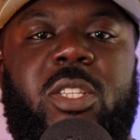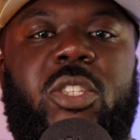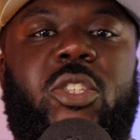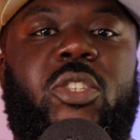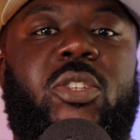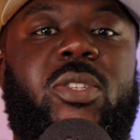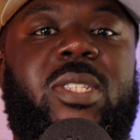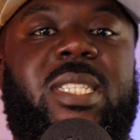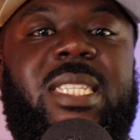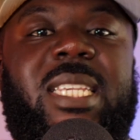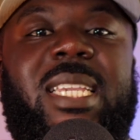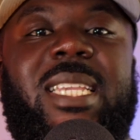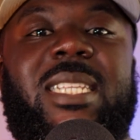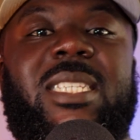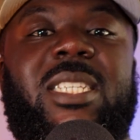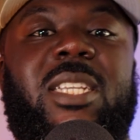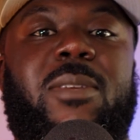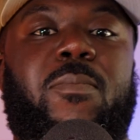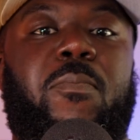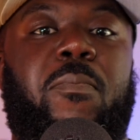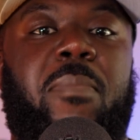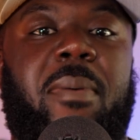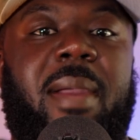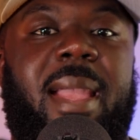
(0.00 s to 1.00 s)
Strategic
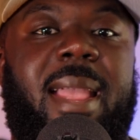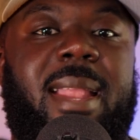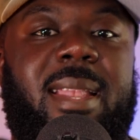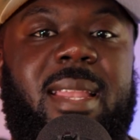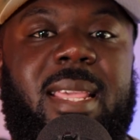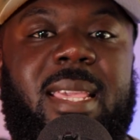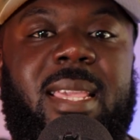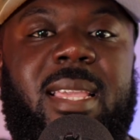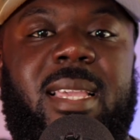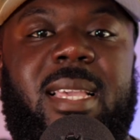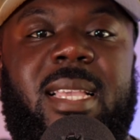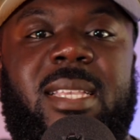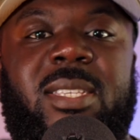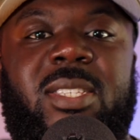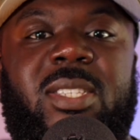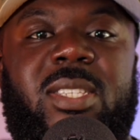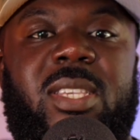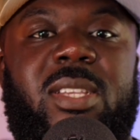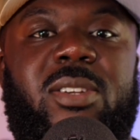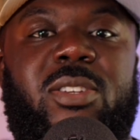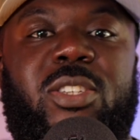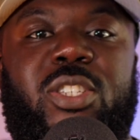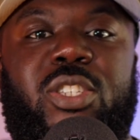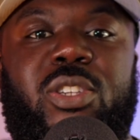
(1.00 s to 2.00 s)
branding
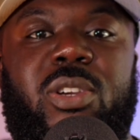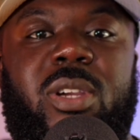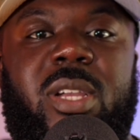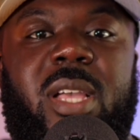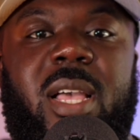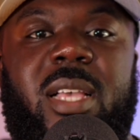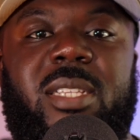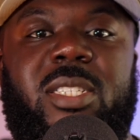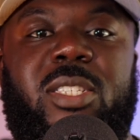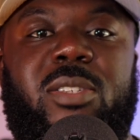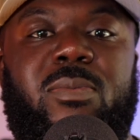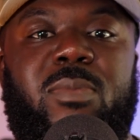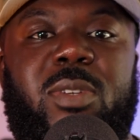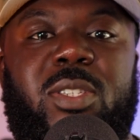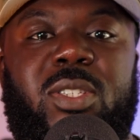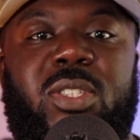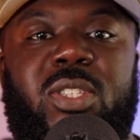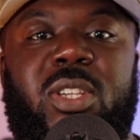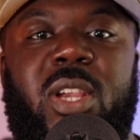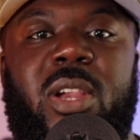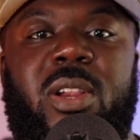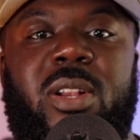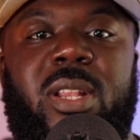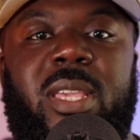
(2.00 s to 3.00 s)
considers your customer's
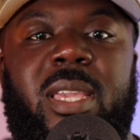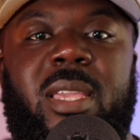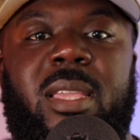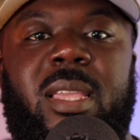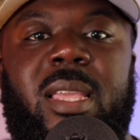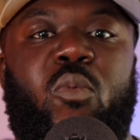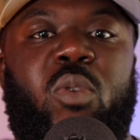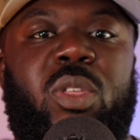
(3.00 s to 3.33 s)
journey